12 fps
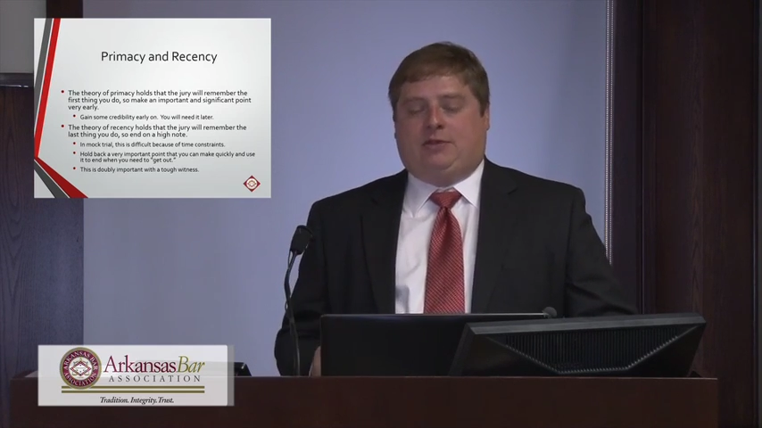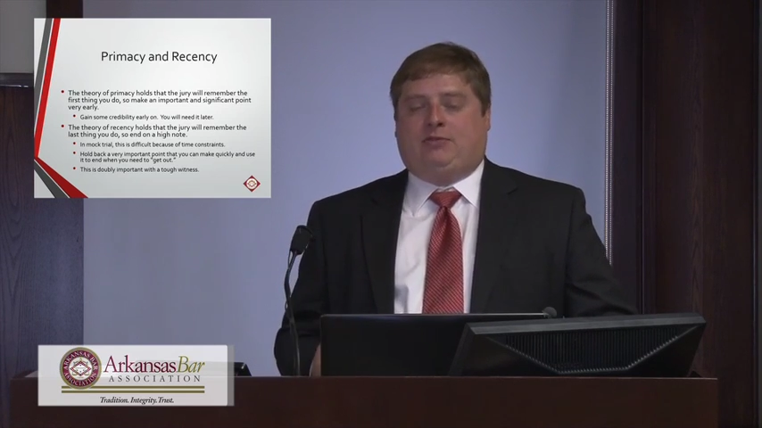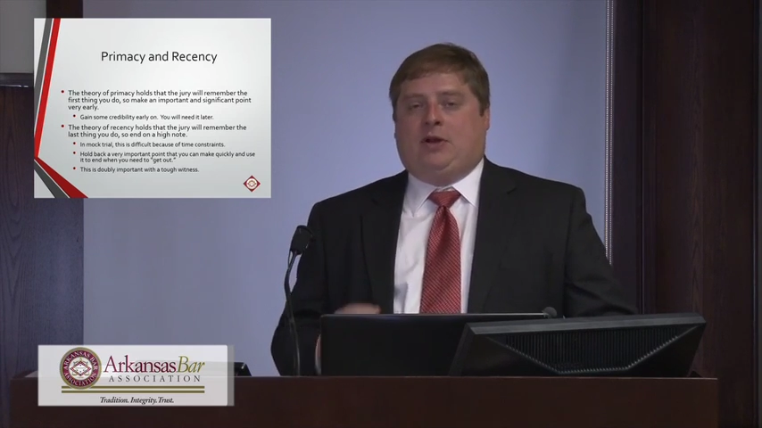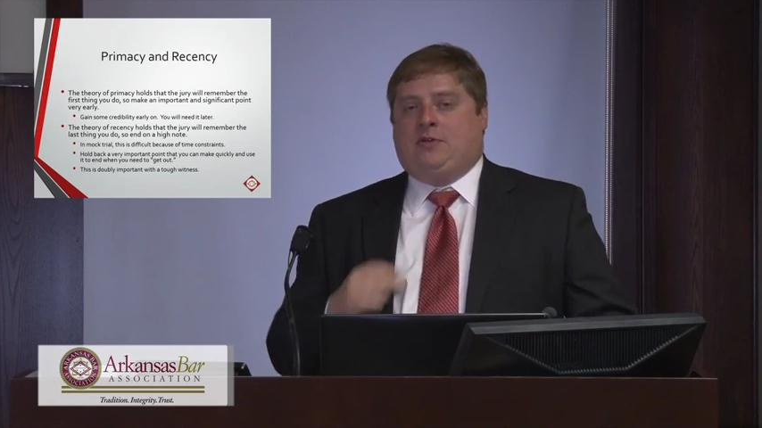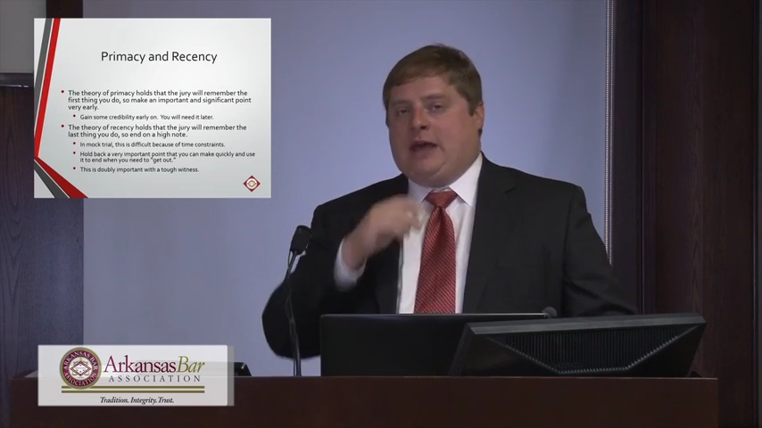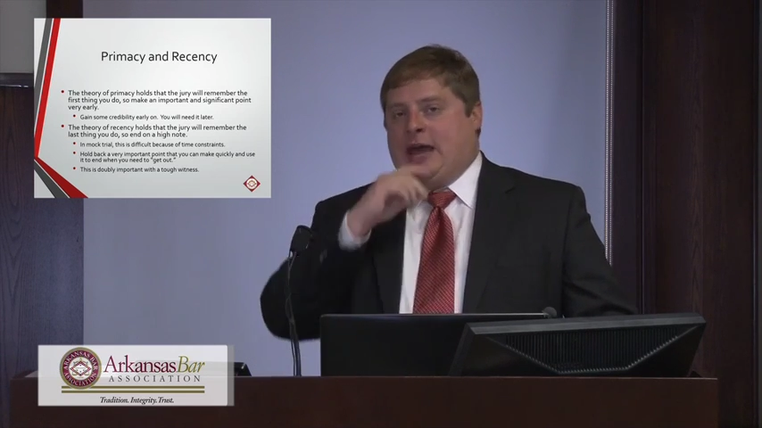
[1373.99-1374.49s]

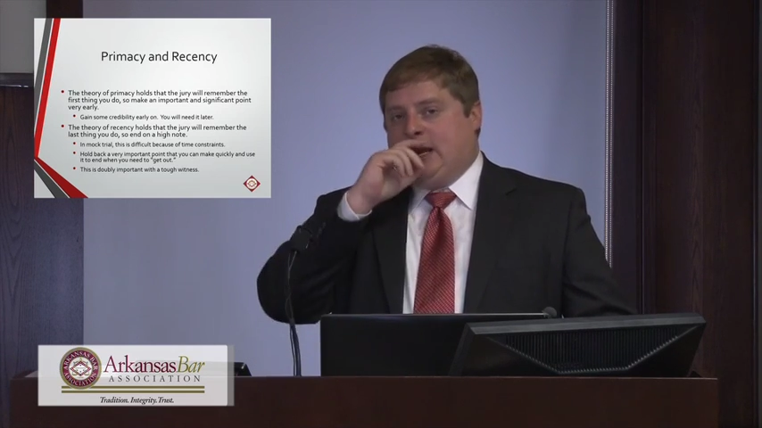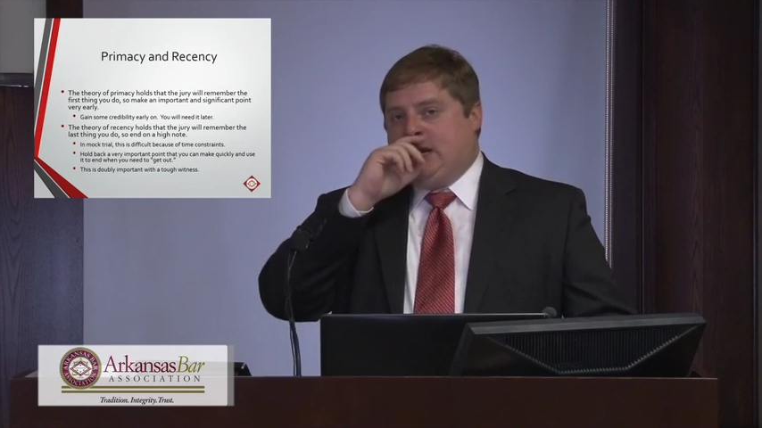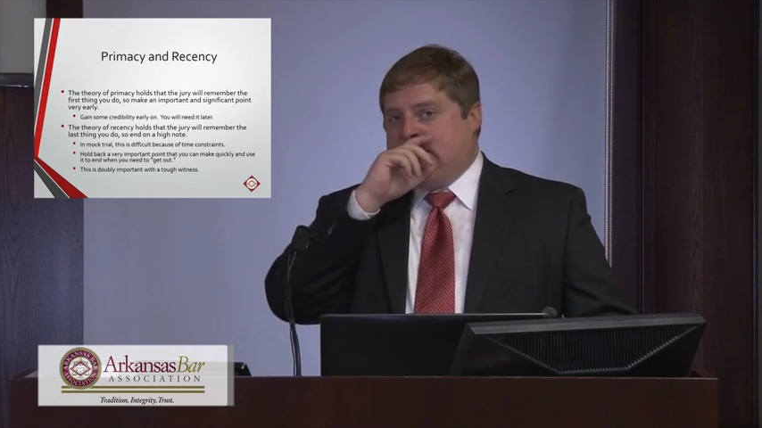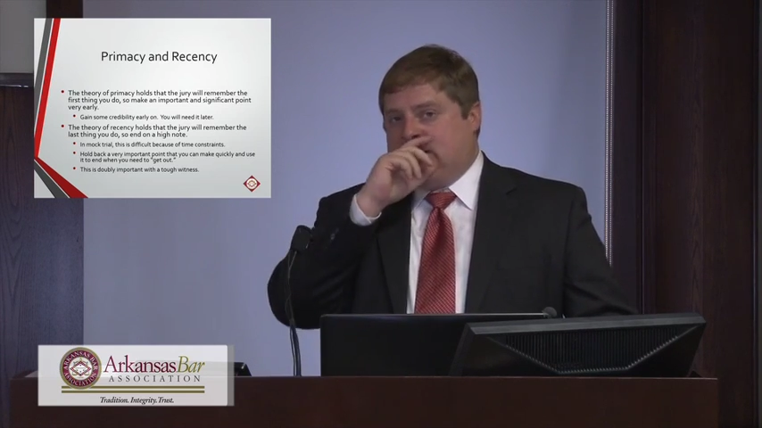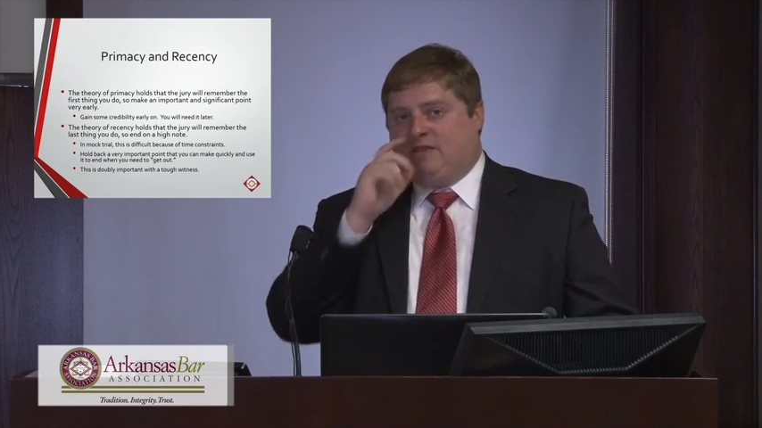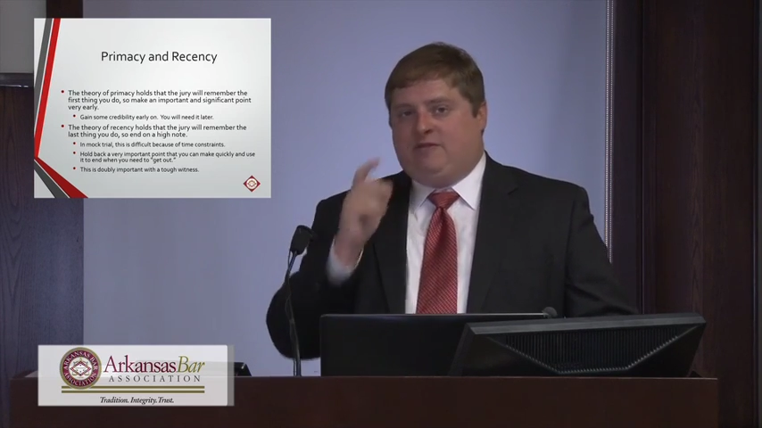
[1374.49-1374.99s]
throw that
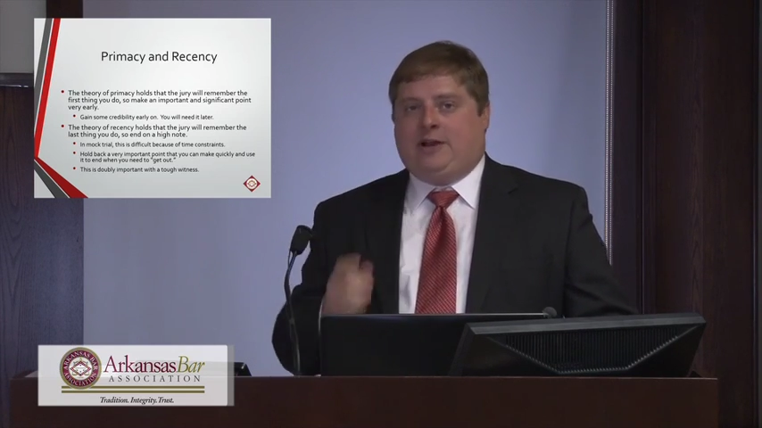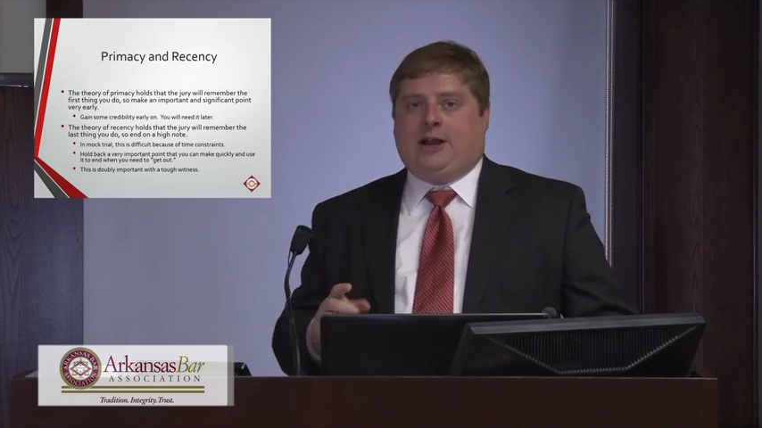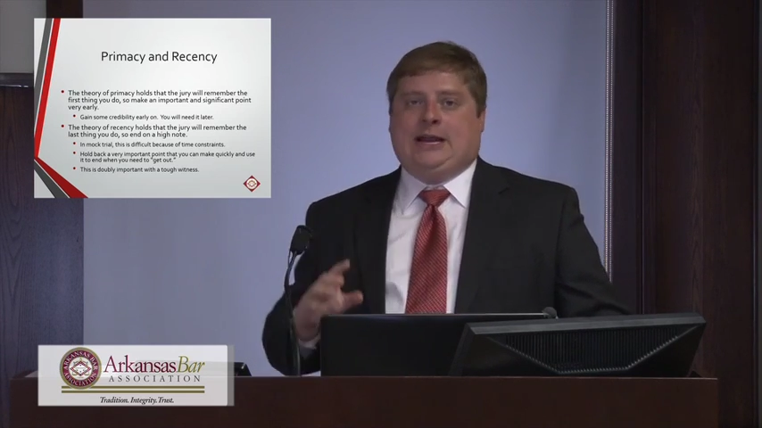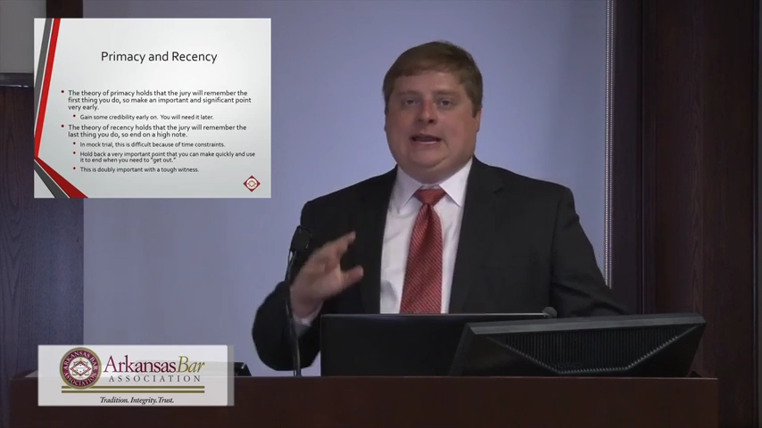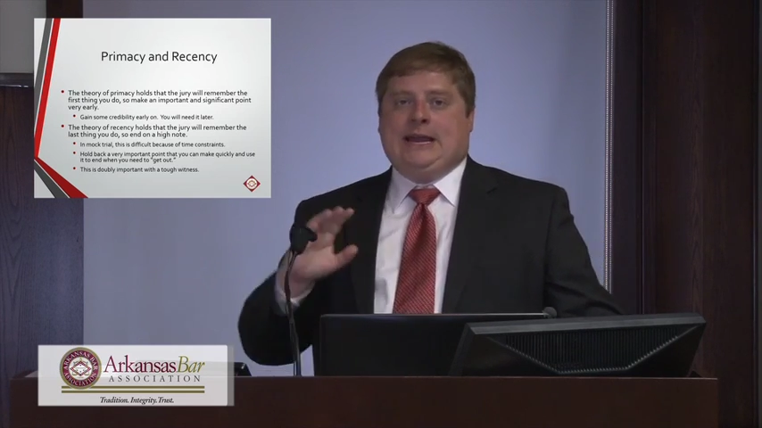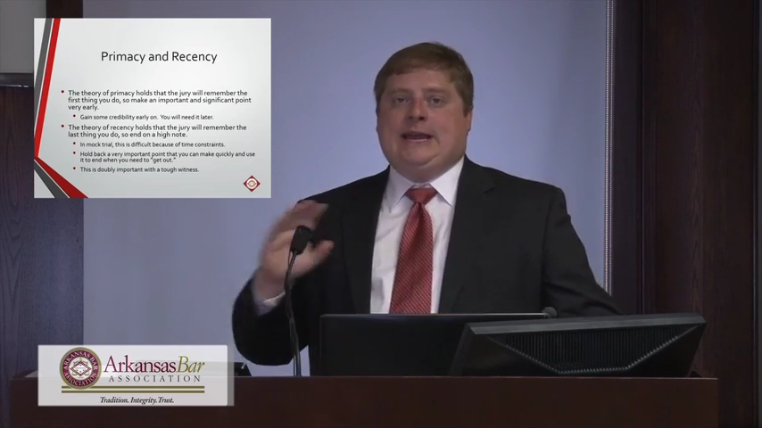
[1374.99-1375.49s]
in at the
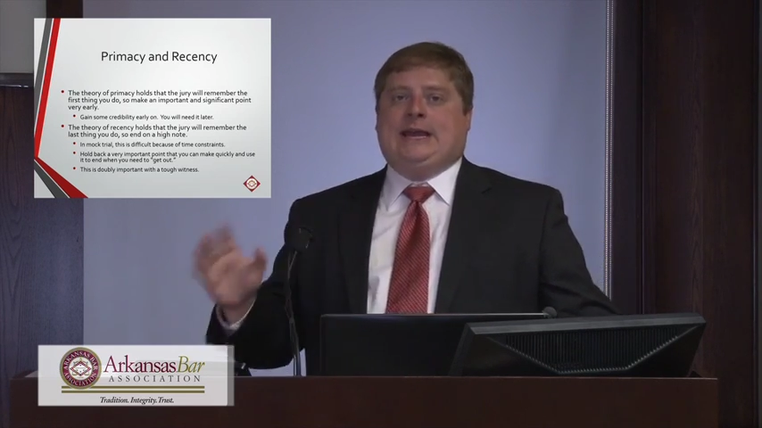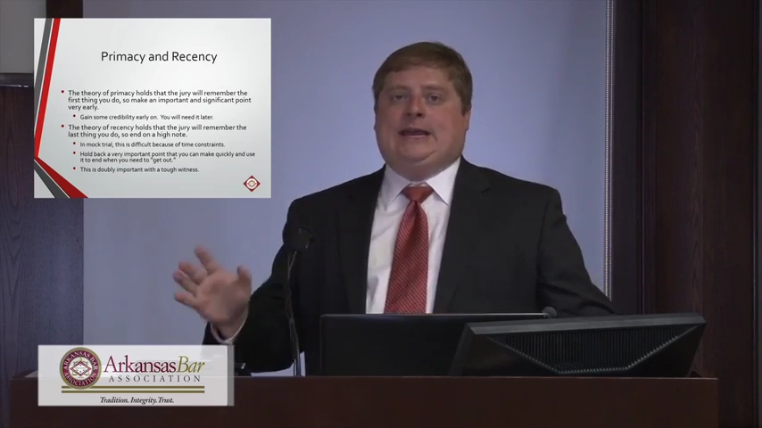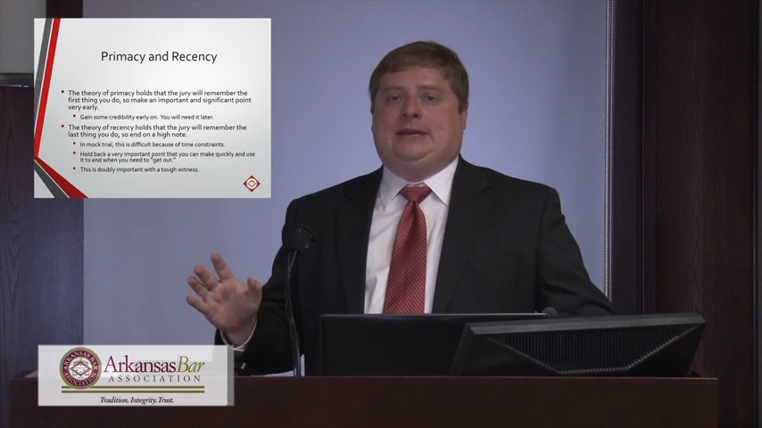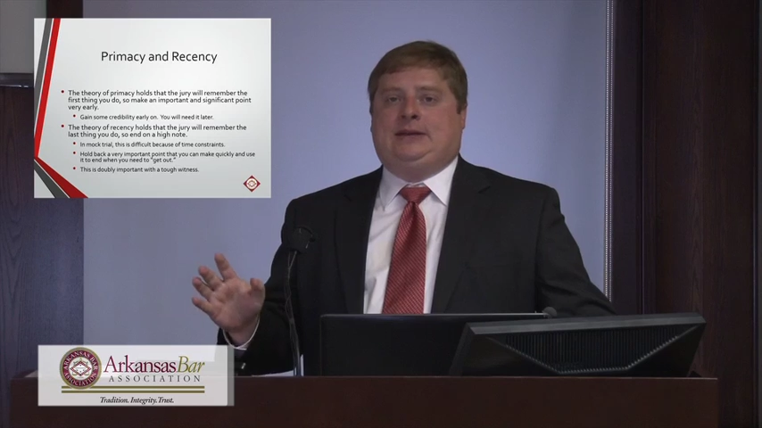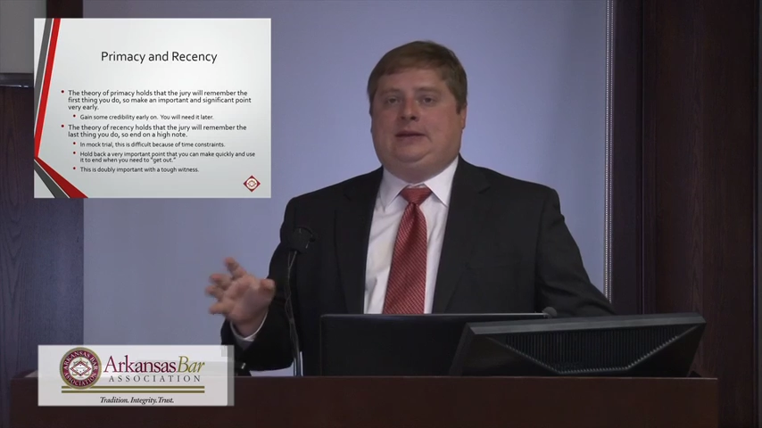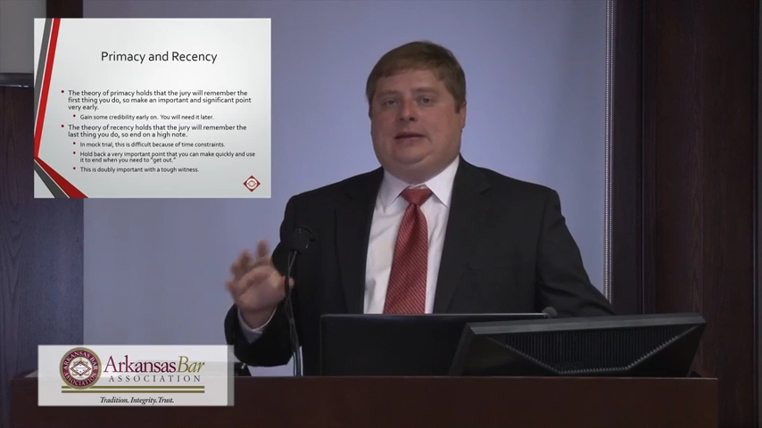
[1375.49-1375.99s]
very
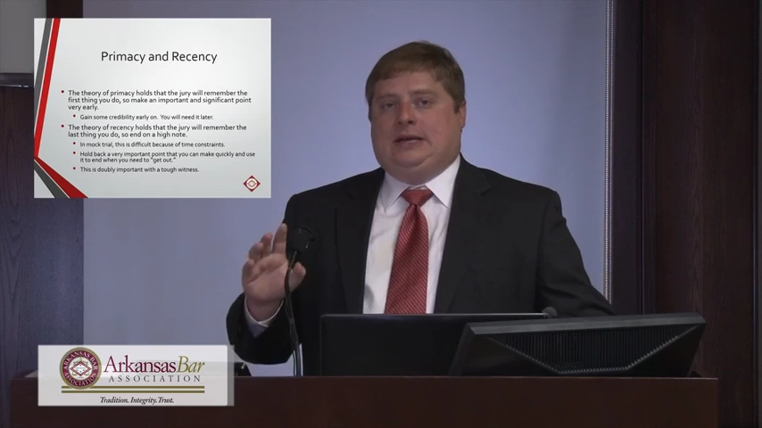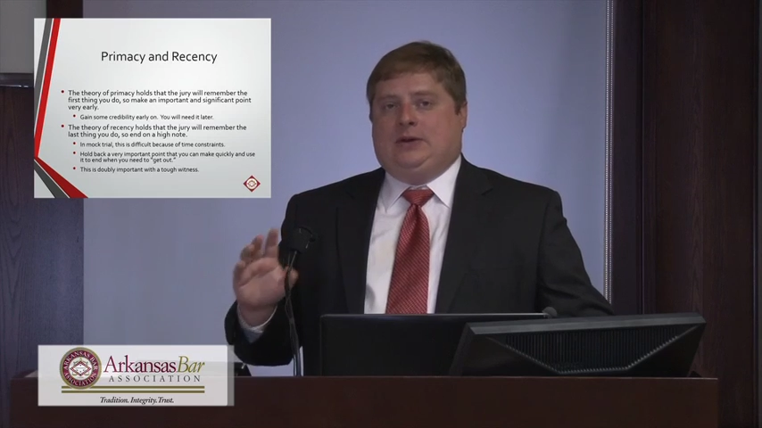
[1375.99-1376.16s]
end